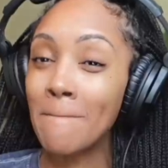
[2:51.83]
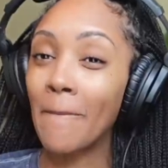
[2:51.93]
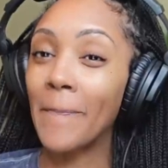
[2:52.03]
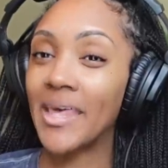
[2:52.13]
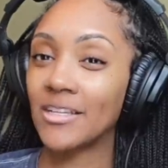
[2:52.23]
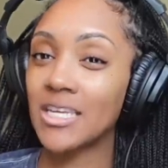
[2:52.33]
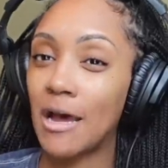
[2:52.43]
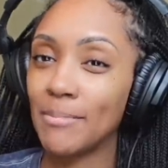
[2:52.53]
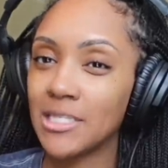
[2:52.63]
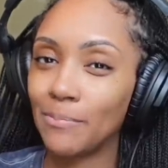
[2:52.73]
Now,
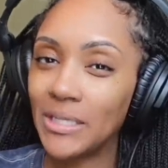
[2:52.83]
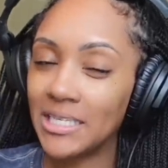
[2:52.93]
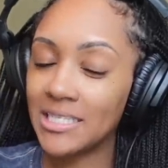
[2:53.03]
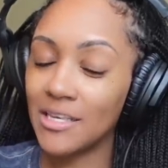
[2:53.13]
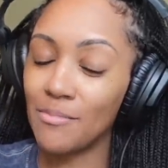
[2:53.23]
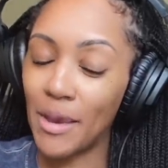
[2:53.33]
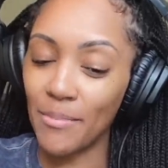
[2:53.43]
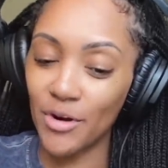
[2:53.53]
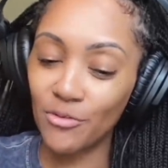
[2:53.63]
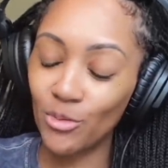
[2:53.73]
Tom is a PDC
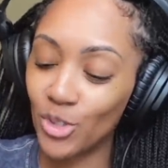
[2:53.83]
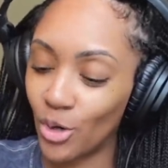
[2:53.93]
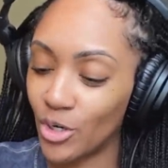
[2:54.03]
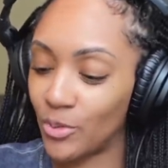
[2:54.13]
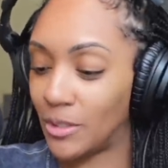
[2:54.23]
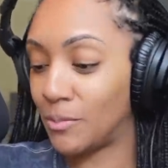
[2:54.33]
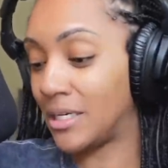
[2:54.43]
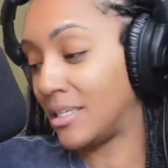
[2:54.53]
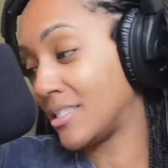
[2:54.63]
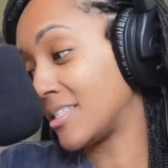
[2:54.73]
member. If you don't know what the
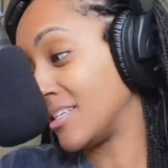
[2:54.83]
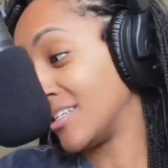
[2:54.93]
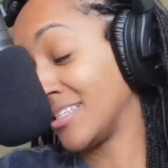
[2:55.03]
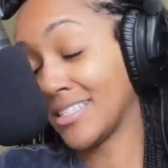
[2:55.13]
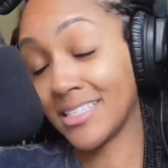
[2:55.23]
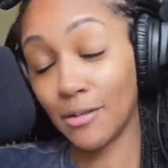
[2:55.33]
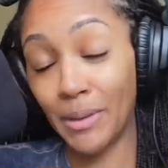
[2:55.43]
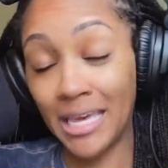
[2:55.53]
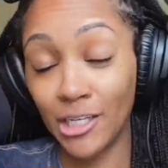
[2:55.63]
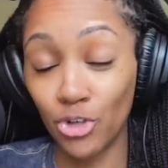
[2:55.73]
PDC is, it's the
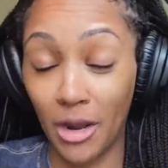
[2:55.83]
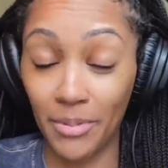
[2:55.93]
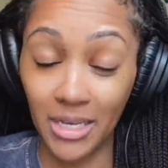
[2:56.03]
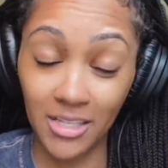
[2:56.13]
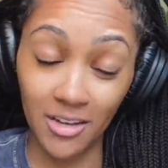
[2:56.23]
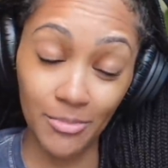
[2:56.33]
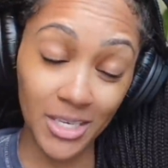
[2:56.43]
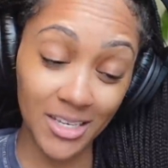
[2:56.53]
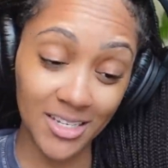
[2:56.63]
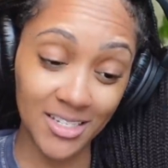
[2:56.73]
panty dropping club
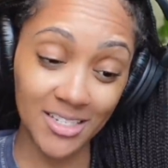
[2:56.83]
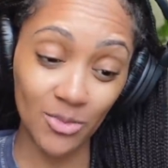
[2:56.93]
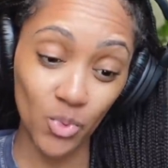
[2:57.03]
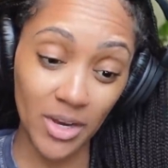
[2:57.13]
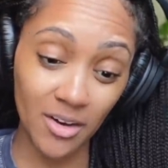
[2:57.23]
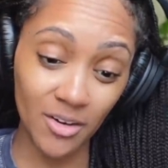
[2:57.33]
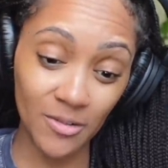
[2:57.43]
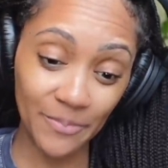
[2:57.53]
because, well,